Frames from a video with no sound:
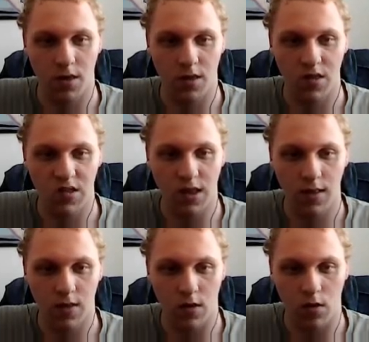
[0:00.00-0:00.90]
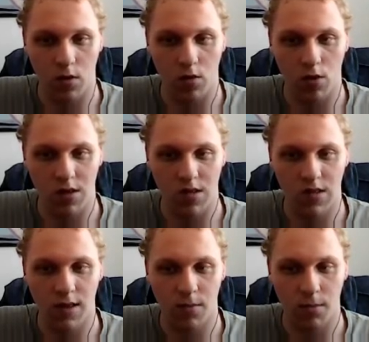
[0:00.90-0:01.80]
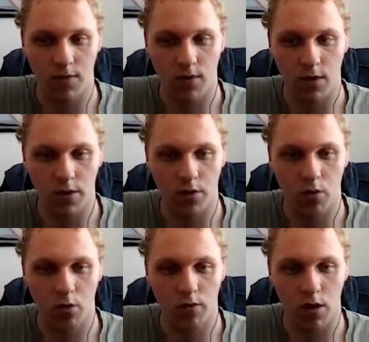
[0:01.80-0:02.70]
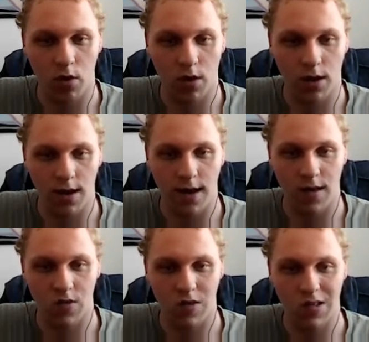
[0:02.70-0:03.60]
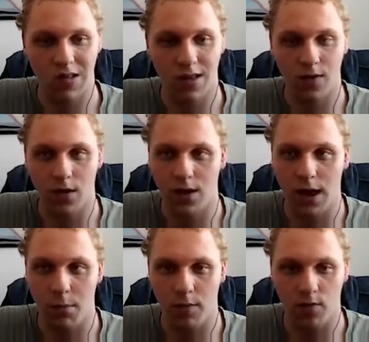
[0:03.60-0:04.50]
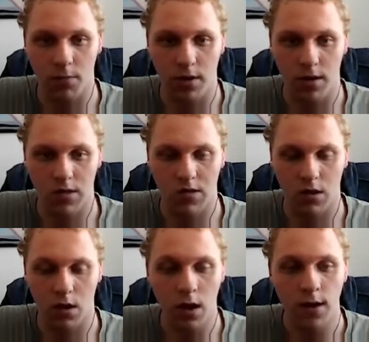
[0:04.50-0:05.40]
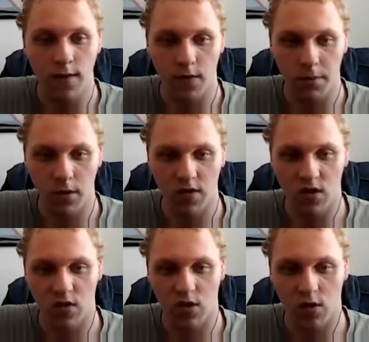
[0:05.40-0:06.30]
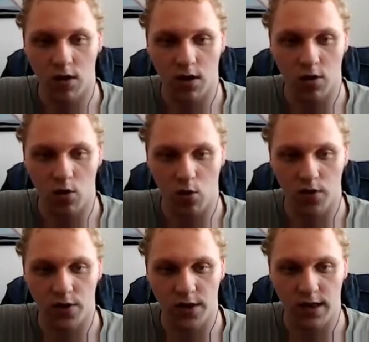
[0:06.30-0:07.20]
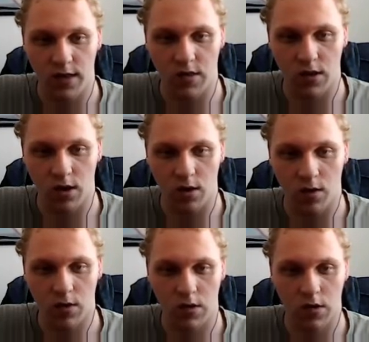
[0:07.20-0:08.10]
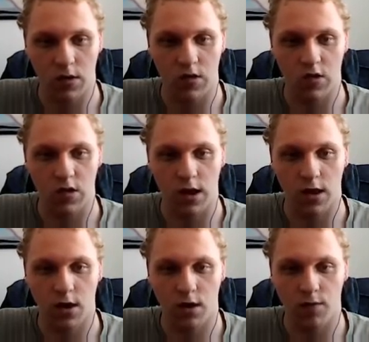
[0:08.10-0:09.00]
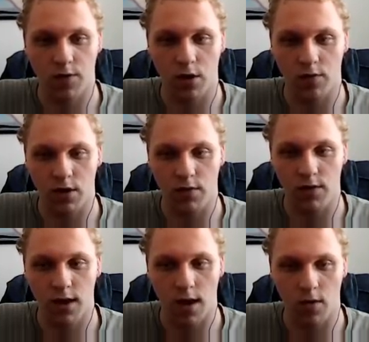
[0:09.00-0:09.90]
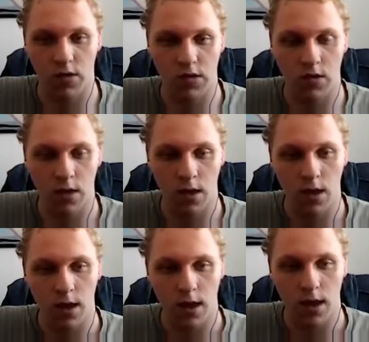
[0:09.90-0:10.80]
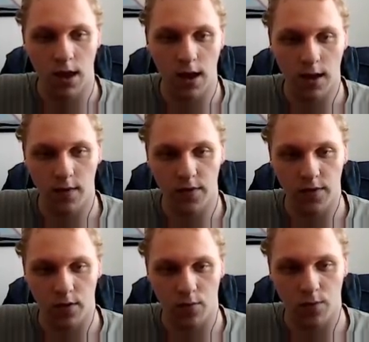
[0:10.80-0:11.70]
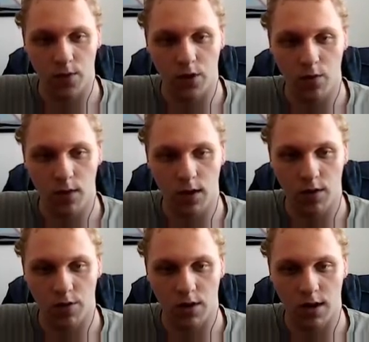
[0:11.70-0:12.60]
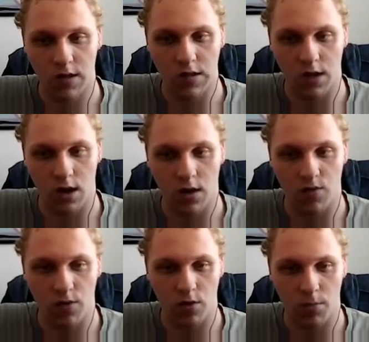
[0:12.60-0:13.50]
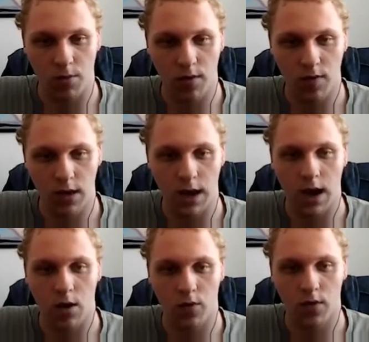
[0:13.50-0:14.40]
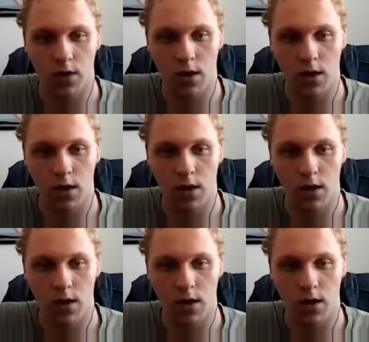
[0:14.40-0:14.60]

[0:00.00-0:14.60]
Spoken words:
setter, or the set method of our class, to set the name of the person. The person is currently called these nuts, because I couldn't think of anything else. And what we're doing here in the next line is we're printing out